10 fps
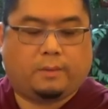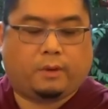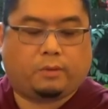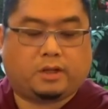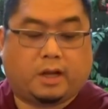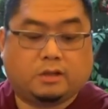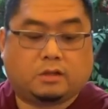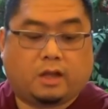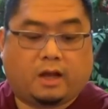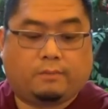but with the
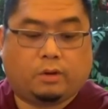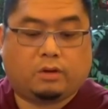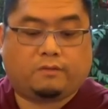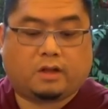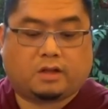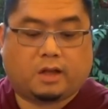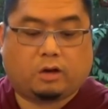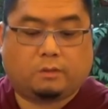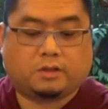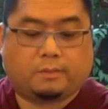underlying motive that they
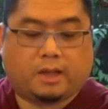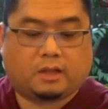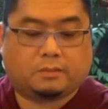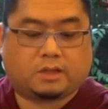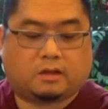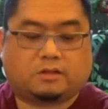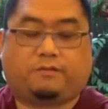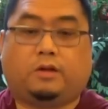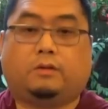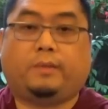hope to make themselves
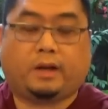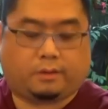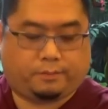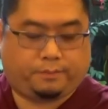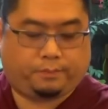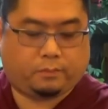feel better.